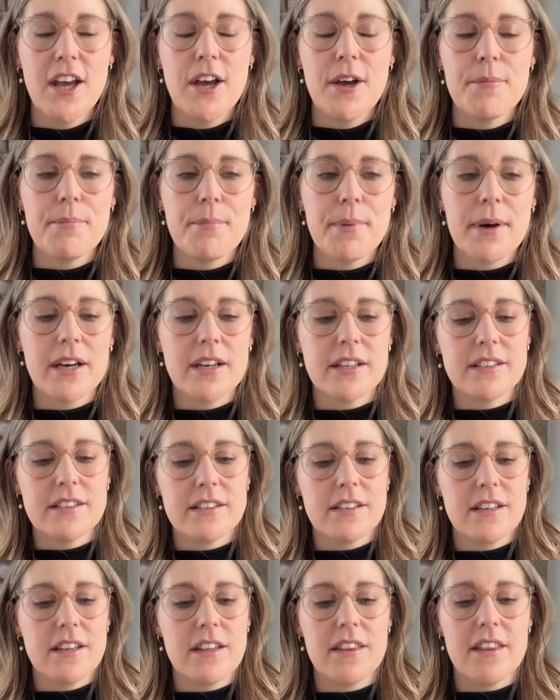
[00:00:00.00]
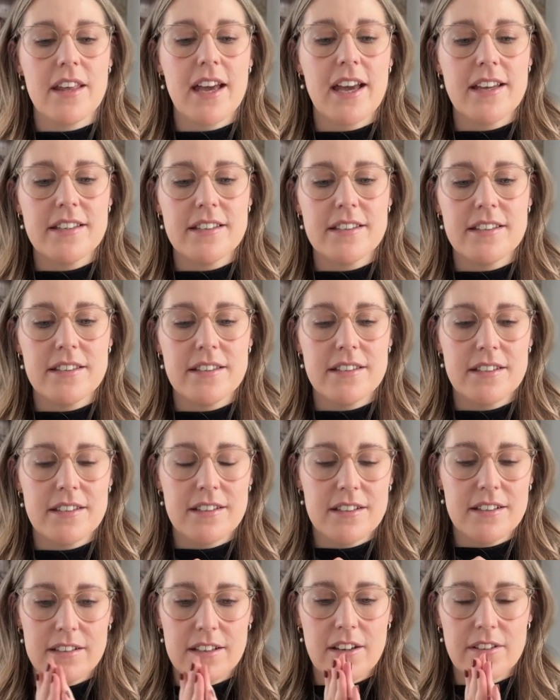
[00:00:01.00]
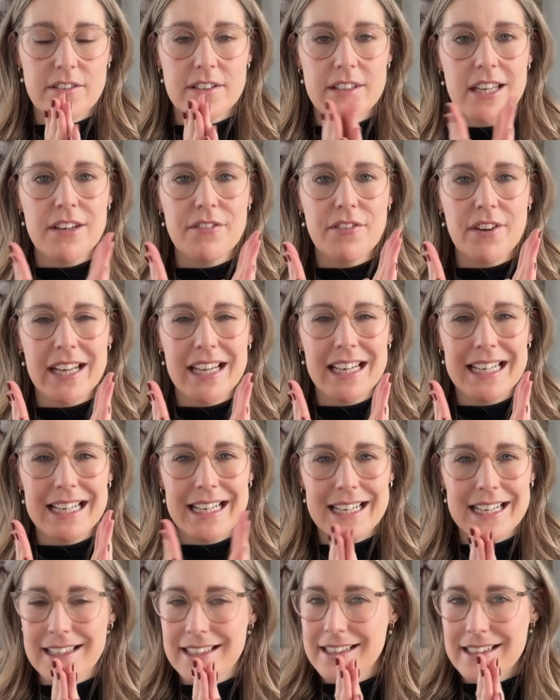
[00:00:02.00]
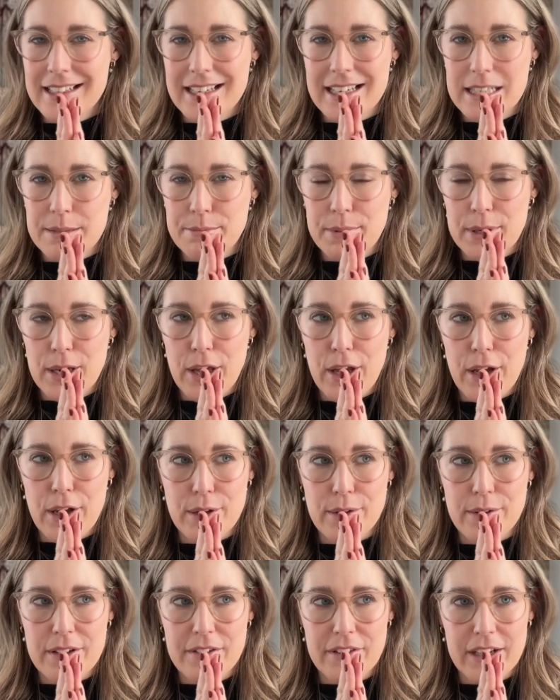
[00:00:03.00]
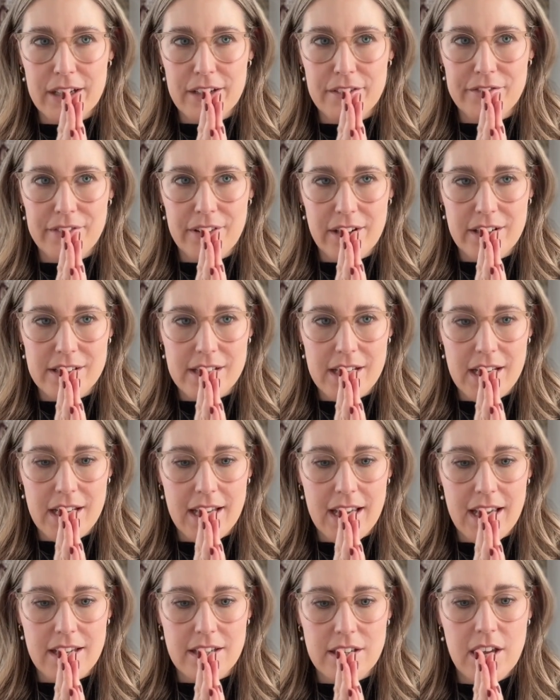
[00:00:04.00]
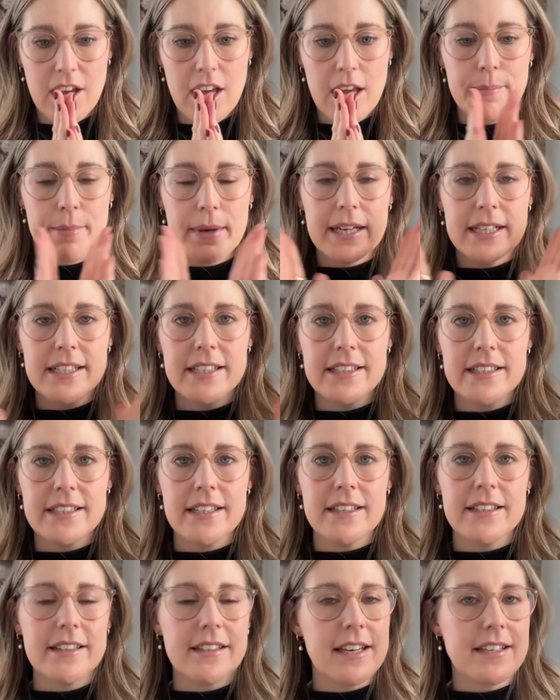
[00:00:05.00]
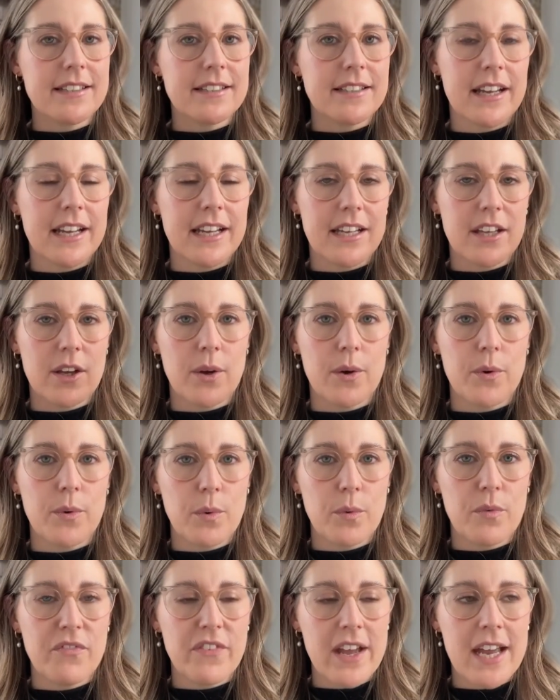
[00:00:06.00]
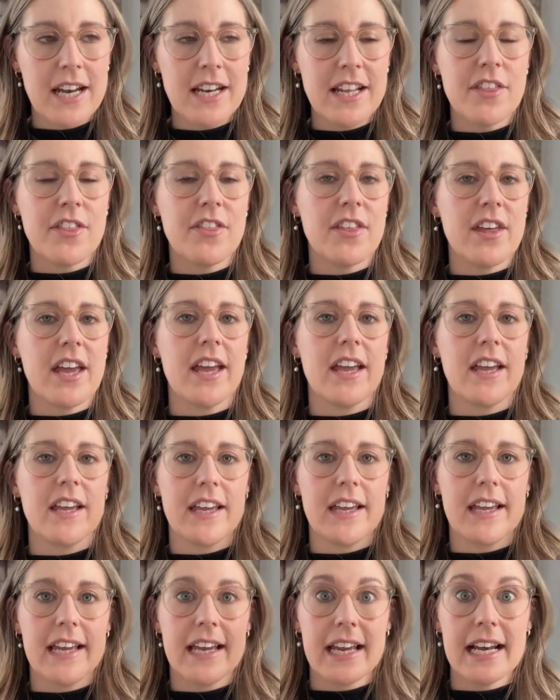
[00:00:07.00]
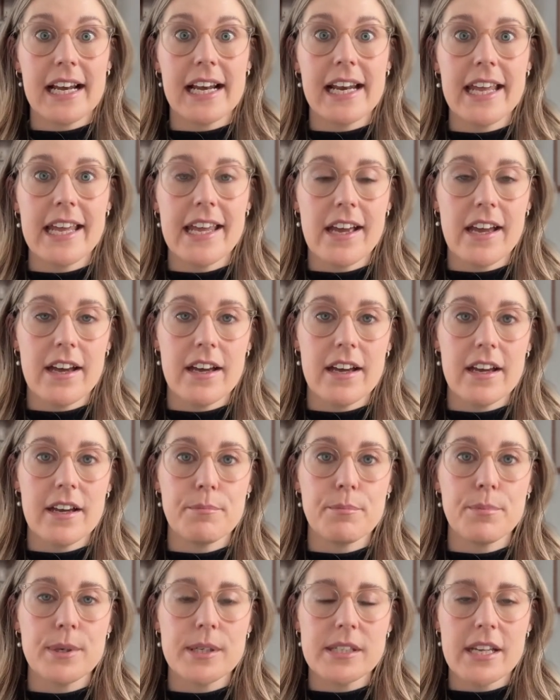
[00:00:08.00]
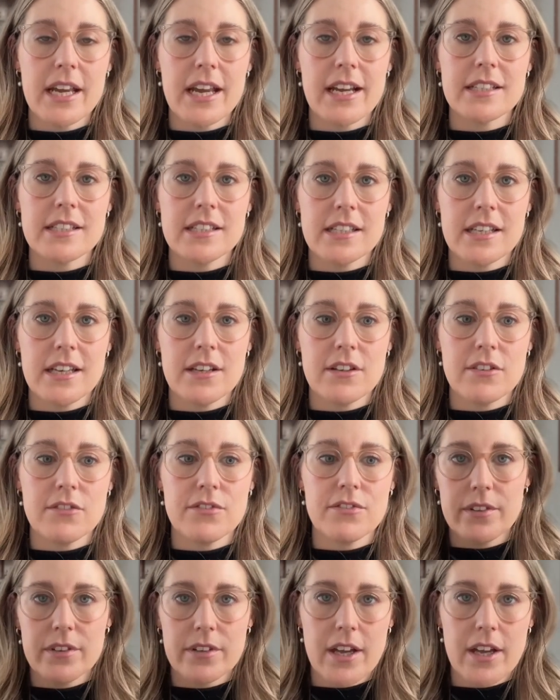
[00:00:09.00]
But I'll see if I can link this below if I can find it again, but I did see that there's like fairly thick clear protective